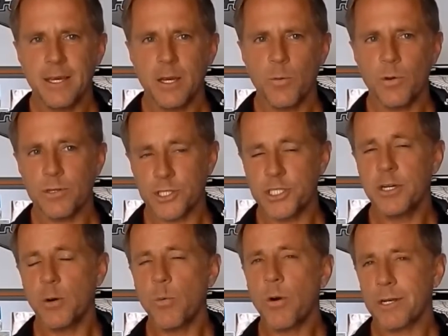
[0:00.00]
will
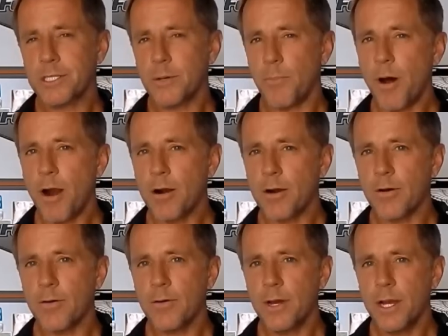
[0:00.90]
still work
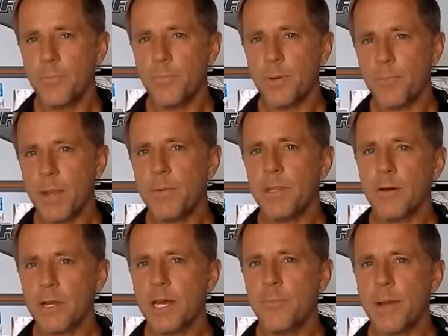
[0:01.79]
tomorrow, but maybe
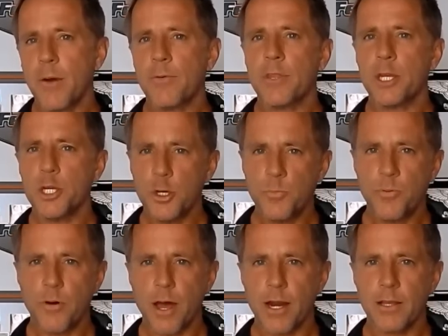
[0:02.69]
they'll come out with a new
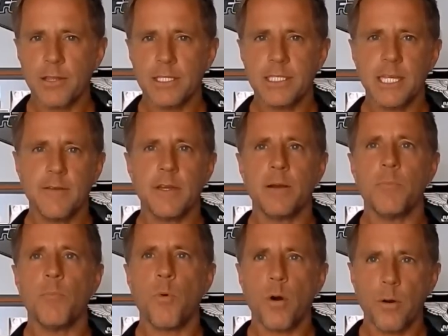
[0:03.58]
product that's
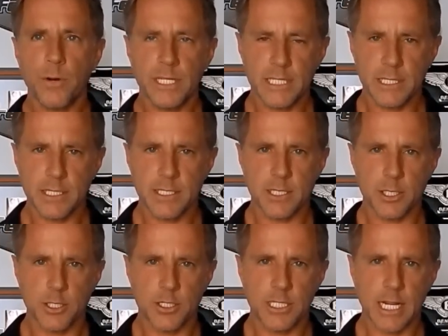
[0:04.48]
even more resistant
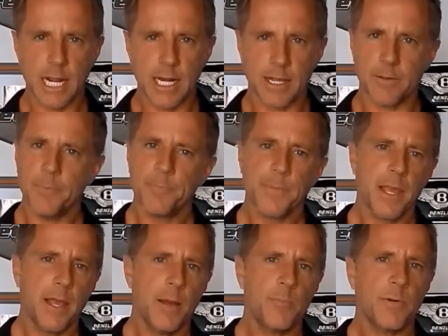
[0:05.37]
to staining.
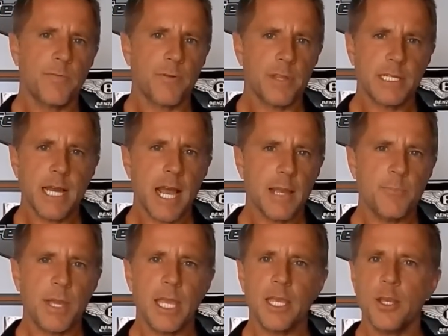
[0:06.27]
But for the time
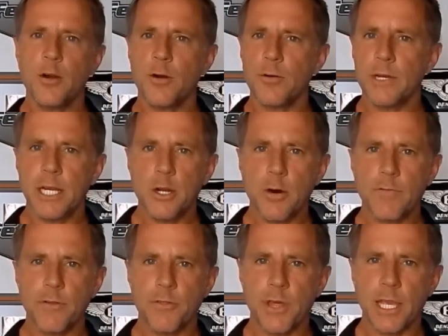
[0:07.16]
being, you don't need to
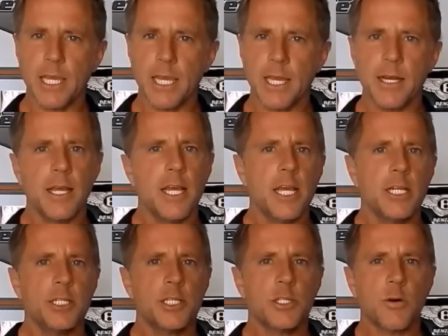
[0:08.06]
overthink it,
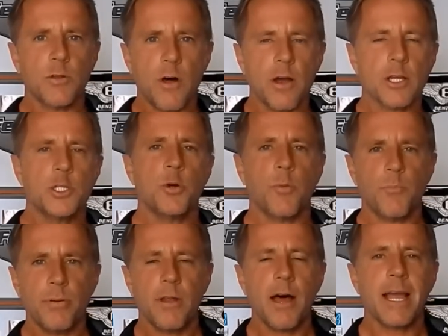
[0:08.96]
just so long as you
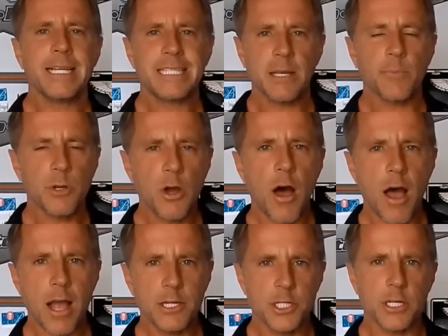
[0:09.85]
apply some
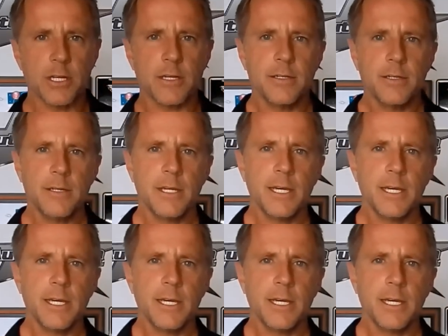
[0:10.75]
caution.